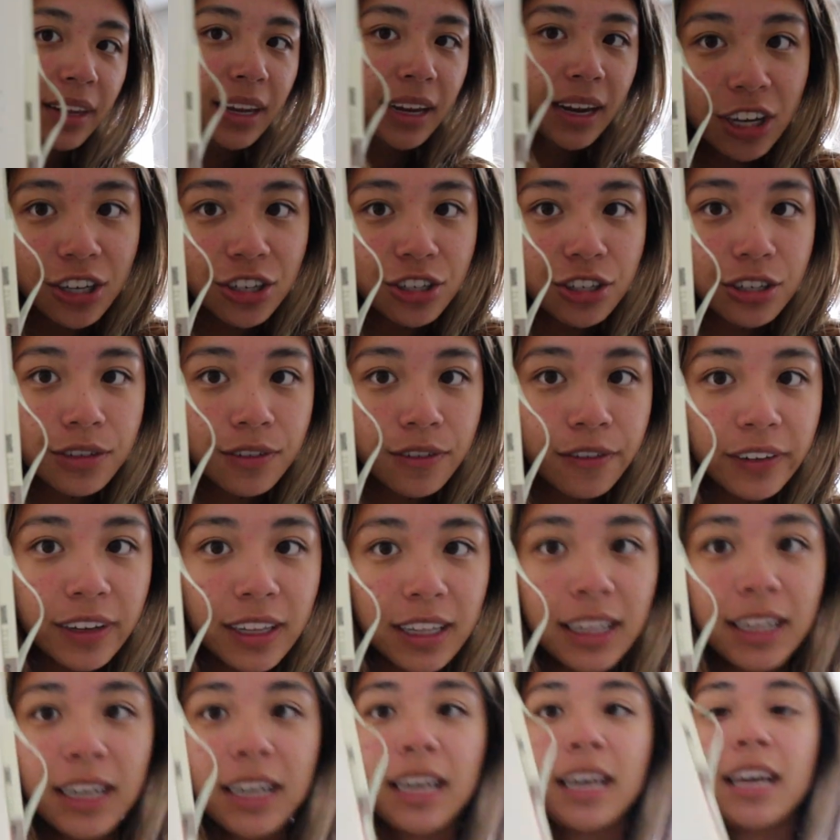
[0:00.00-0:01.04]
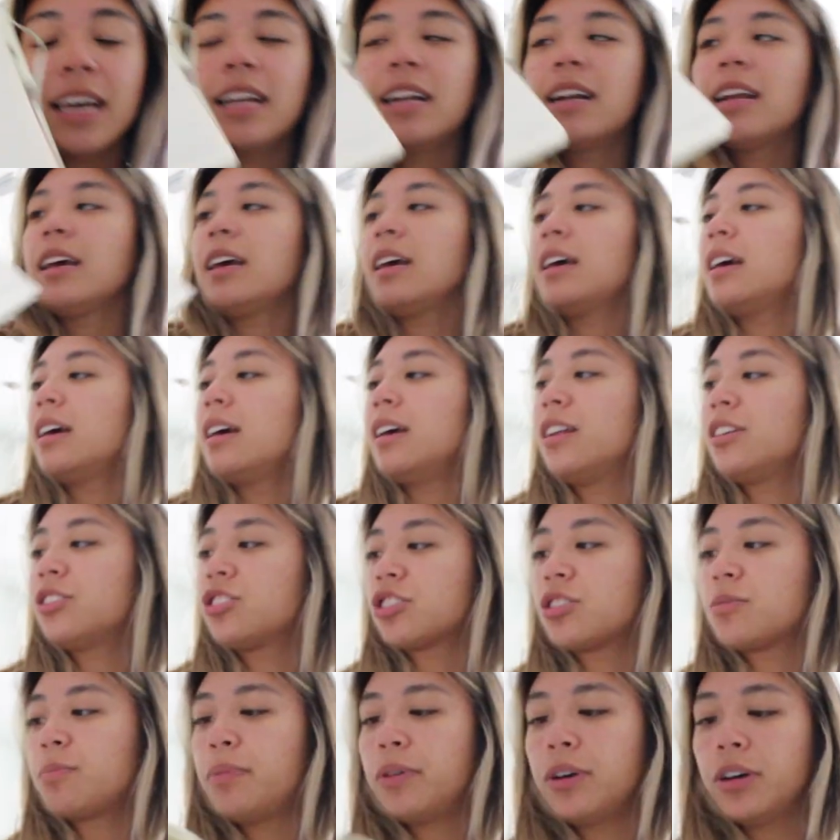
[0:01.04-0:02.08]
You can just fill it in and
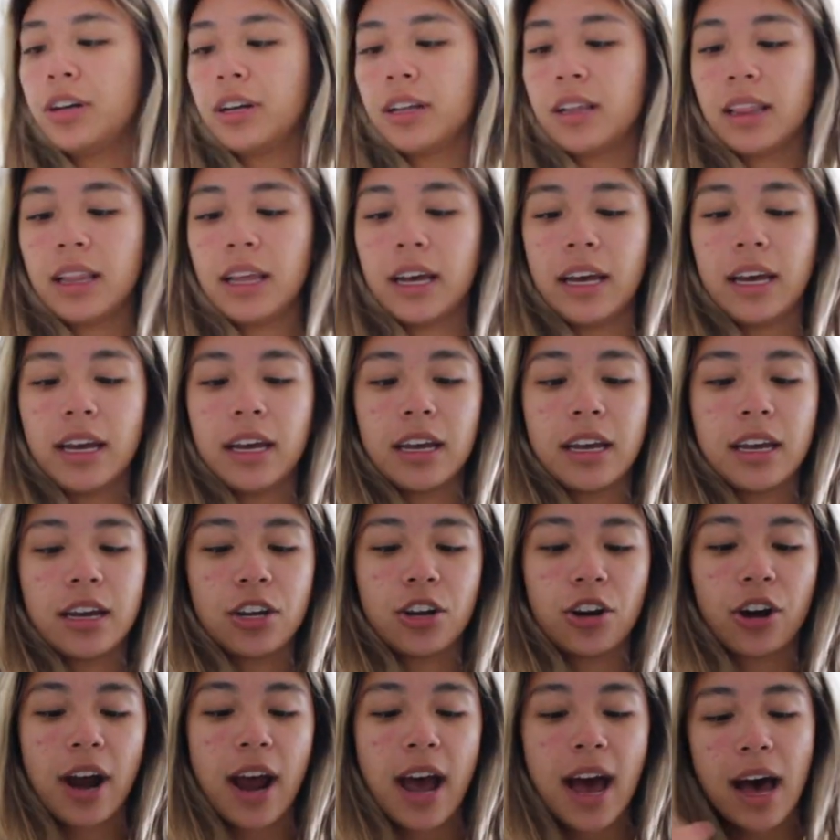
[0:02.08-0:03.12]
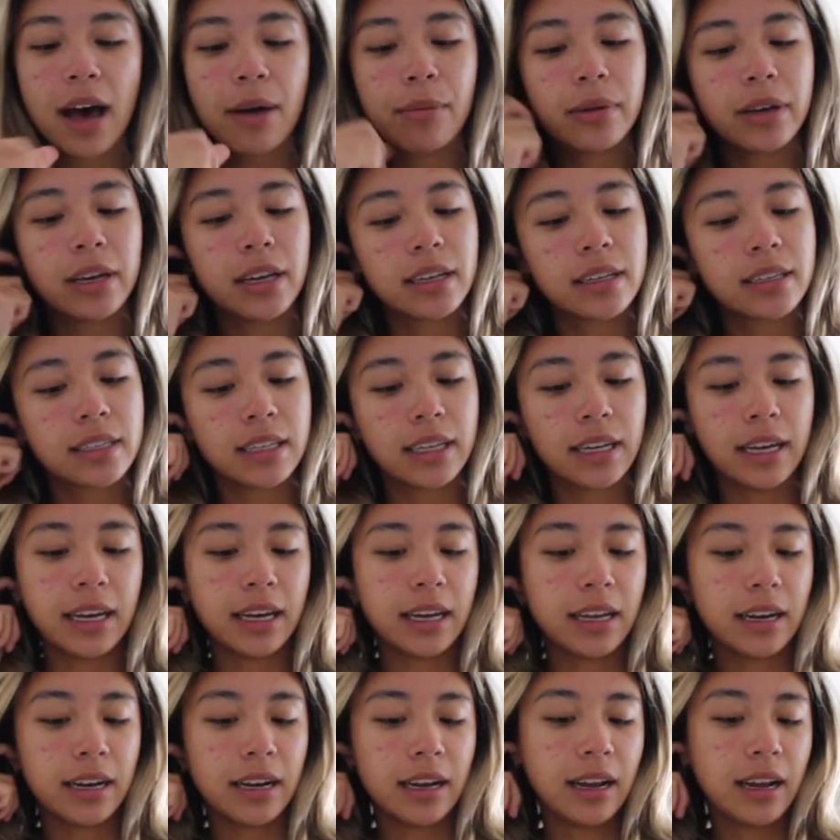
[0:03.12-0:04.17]
just put like your habits
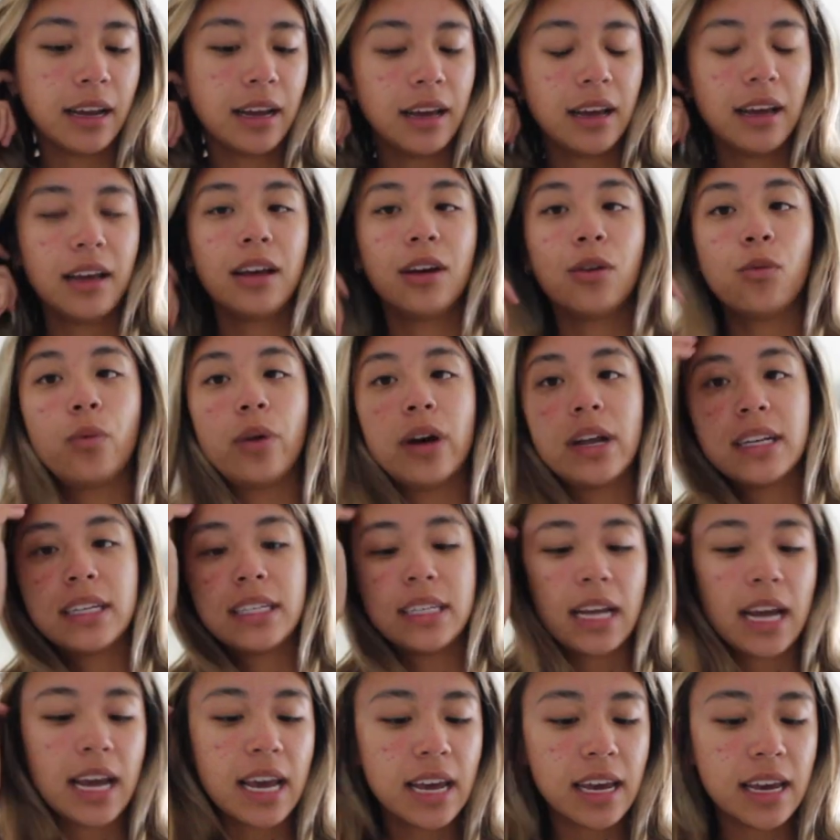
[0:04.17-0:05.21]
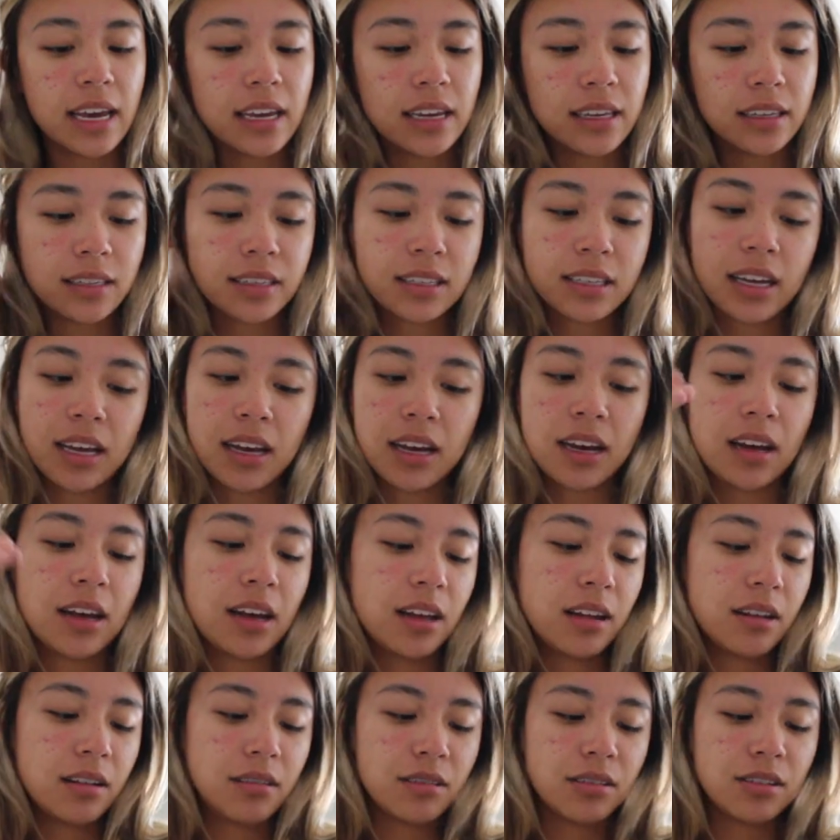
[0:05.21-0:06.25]
and what days
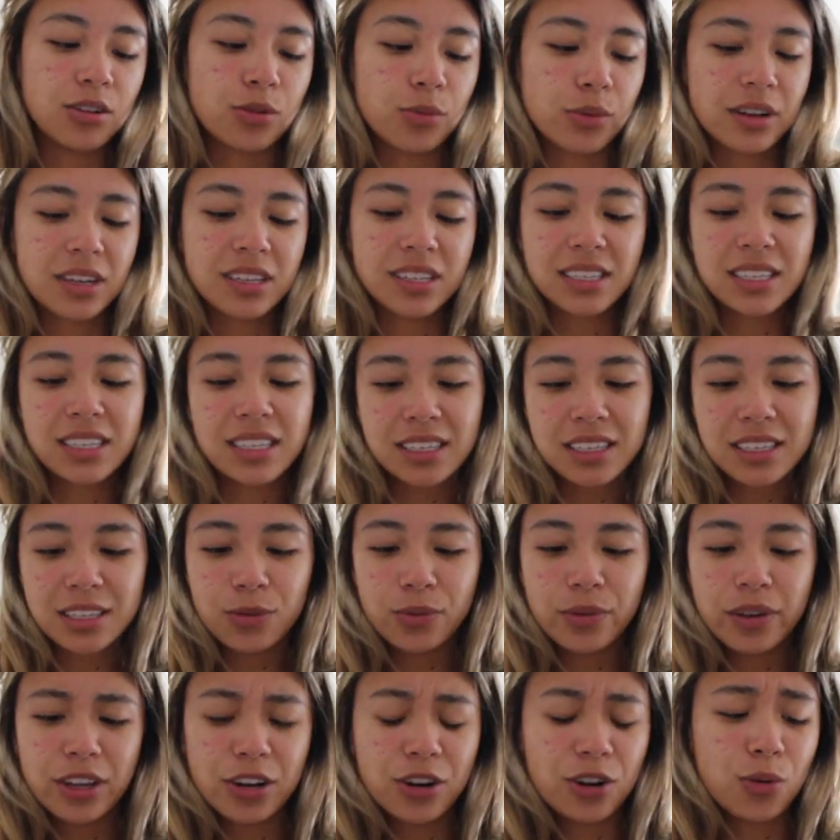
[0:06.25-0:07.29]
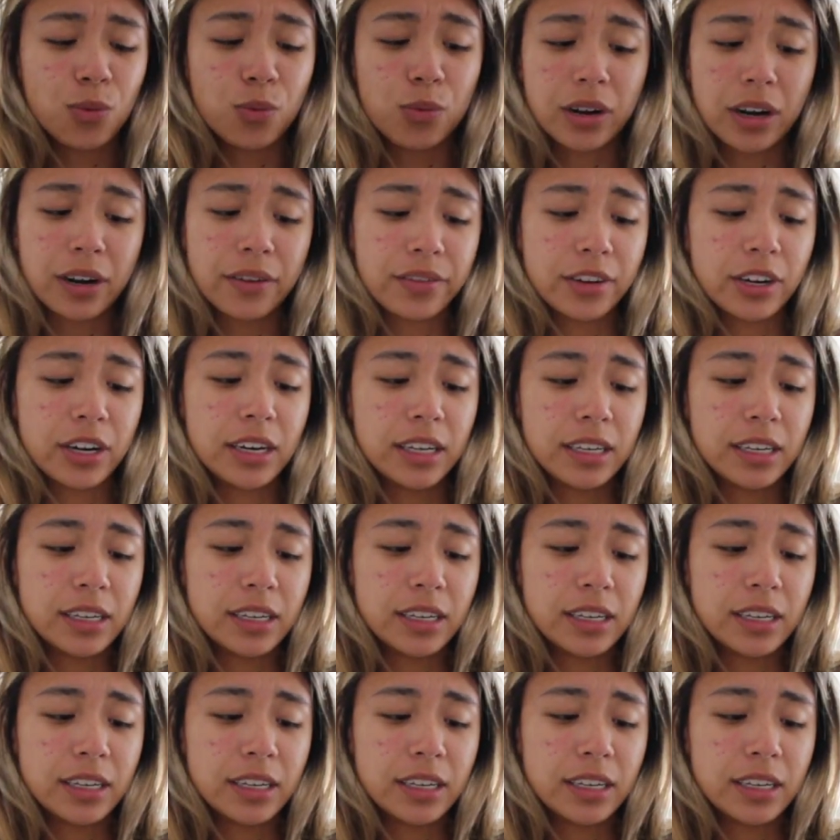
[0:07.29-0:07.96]
you were consistent with or whatever it